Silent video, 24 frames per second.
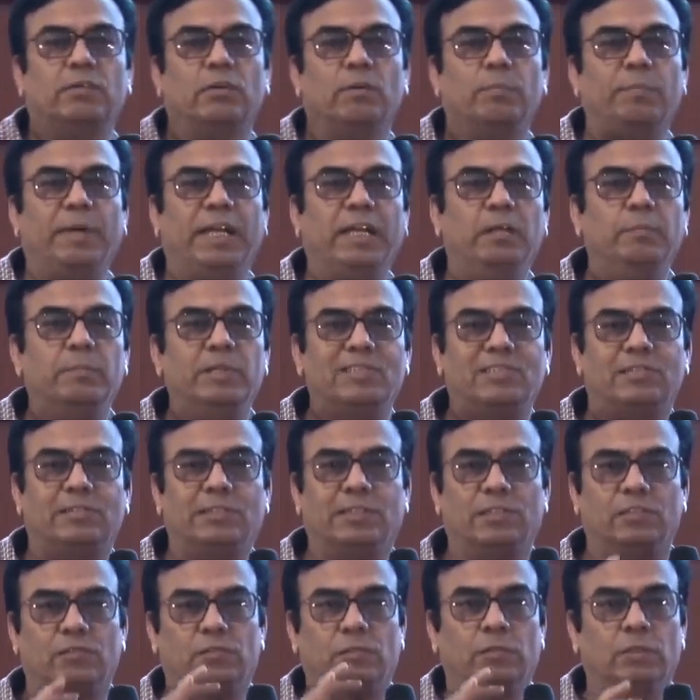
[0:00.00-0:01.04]
our main
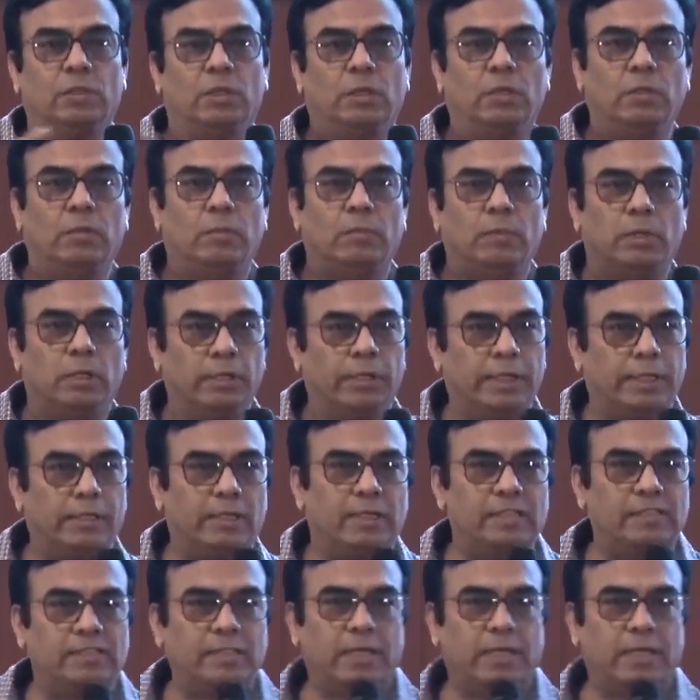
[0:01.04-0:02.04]
business, returns